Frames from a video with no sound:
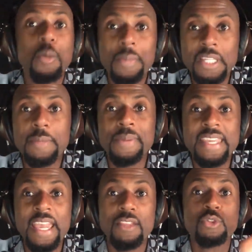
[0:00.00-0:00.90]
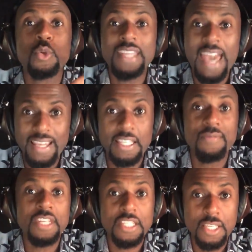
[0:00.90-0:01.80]
normally be getting through the
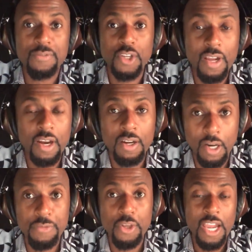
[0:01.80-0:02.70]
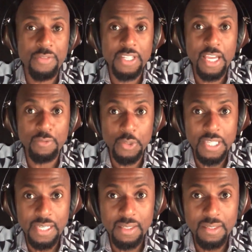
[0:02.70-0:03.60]
activities of your of your everyday
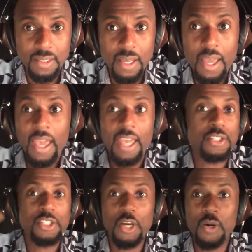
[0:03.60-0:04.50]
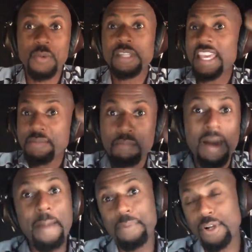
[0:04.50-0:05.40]
routine. And so, in
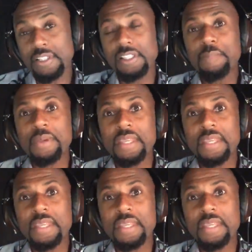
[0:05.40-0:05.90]
my personal